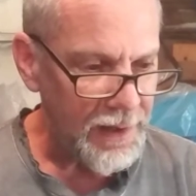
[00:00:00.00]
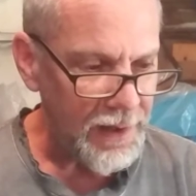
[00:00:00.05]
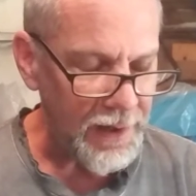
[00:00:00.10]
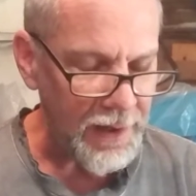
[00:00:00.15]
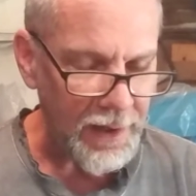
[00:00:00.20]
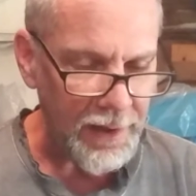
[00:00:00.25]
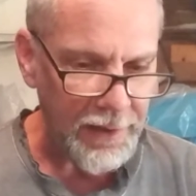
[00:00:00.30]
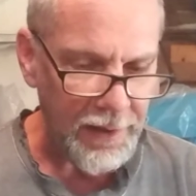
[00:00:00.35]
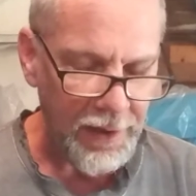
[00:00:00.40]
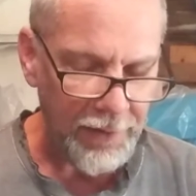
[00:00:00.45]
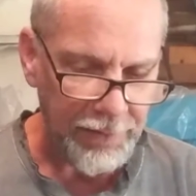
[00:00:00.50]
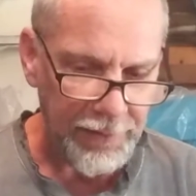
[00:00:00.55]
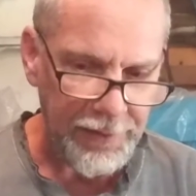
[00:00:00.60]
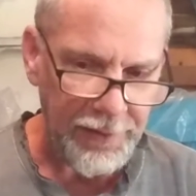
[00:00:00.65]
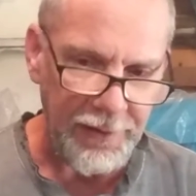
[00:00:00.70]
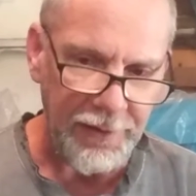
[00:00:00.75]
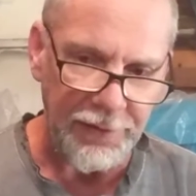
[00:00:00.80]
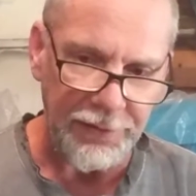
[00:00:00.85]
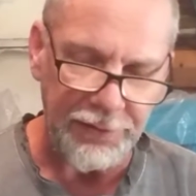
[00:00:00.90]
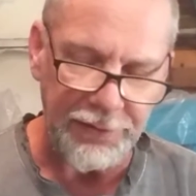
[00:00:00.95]
and
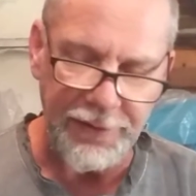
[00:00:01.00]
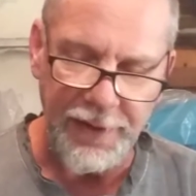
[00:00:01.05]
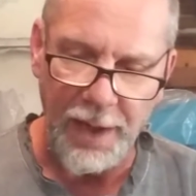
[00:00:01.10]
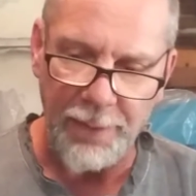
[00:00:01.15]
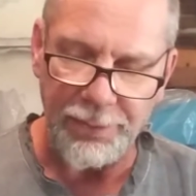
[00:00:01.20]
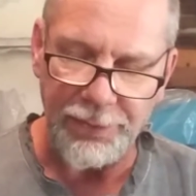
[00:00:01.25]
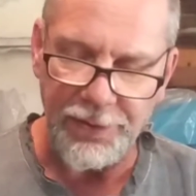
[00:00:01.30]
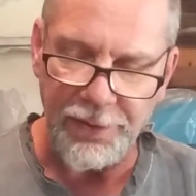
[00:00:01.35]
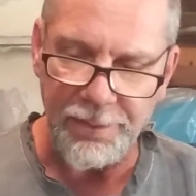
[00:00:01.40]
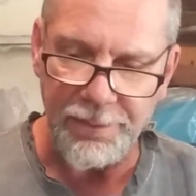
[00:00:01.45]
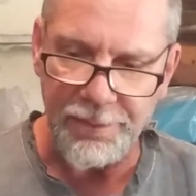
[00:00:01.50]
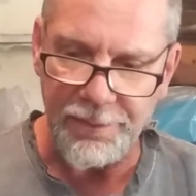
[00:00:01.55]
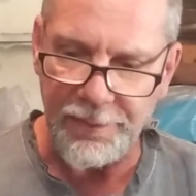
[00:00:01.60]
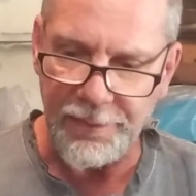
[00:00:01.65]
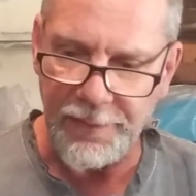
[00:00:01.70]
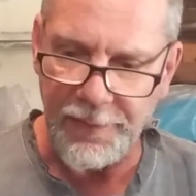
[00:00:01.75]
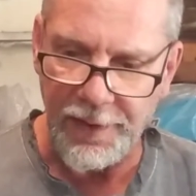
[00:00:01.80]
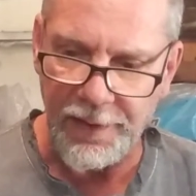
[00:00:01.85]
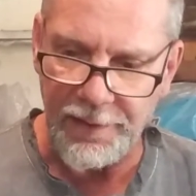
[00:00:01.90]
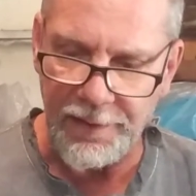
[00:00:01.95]
everything is kept
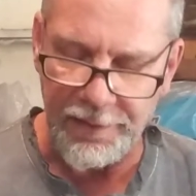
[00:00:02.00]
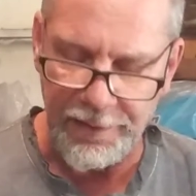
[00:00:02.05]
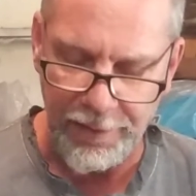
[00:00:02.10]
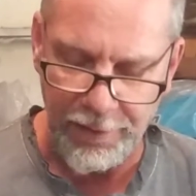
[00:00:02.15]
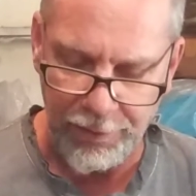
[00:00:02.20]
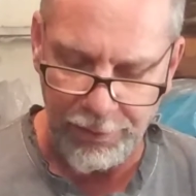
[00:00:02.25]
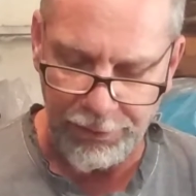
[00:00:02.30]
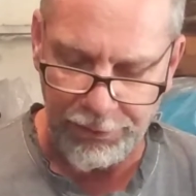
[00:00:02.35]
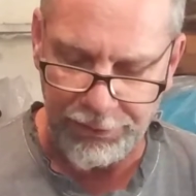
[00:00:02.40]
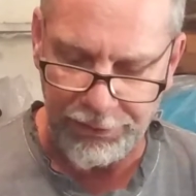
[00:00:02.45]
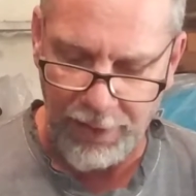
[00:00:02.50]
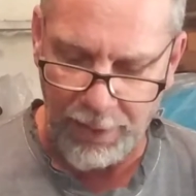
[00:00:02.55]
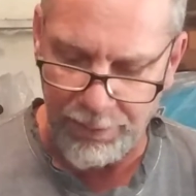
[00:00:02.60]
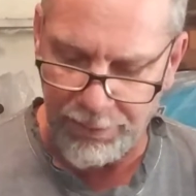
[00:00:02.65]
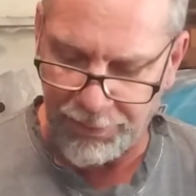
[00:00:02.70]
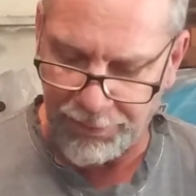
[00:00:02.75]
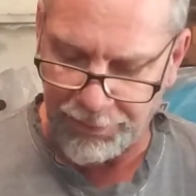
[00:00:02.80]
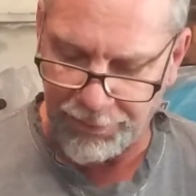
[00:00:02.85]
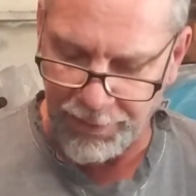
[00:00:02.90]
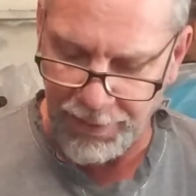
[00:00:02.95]

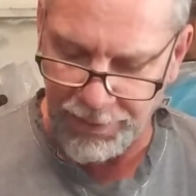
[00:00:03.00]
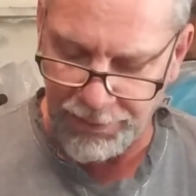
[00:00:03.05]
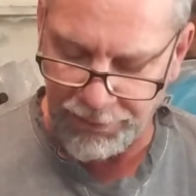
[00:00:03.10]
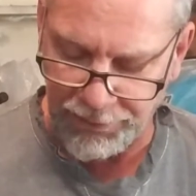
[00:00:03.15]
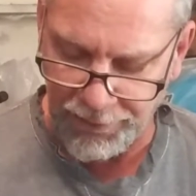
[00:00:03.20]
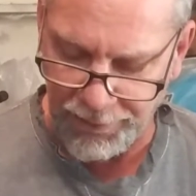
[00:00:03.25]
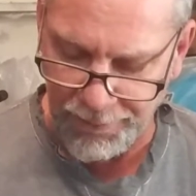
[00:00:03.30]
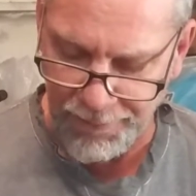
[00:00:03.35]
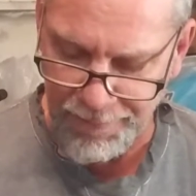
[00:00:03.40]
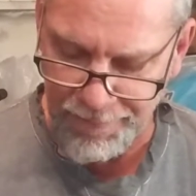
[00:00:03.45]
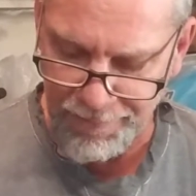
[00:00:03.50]
sub-freezing.